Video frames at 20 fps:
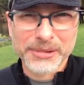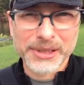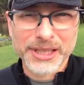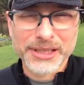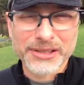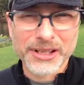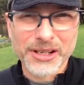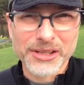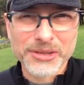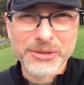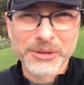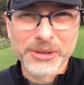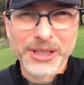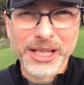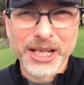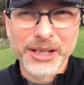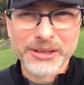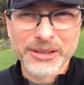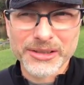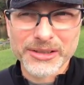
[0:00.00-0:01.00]
it's also
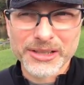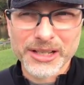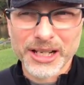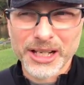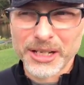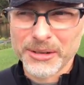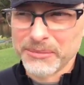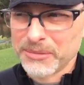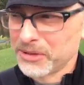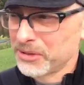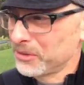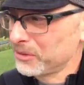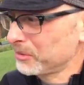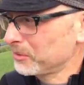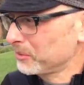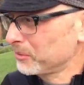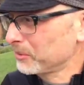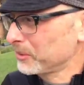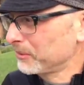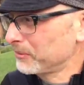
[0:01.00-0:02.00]
allowed us time
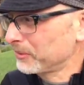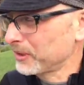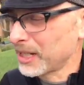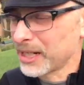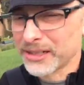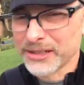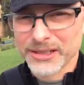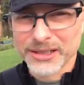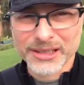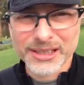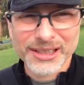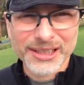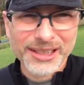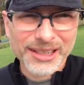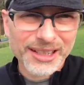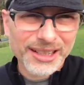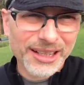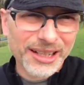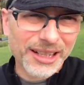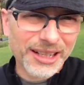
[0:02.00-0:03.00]
to reflect
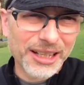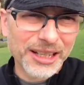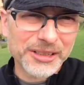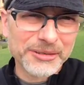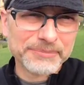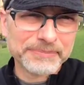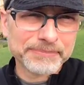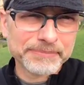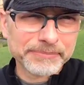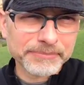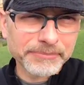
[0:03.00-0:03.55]
on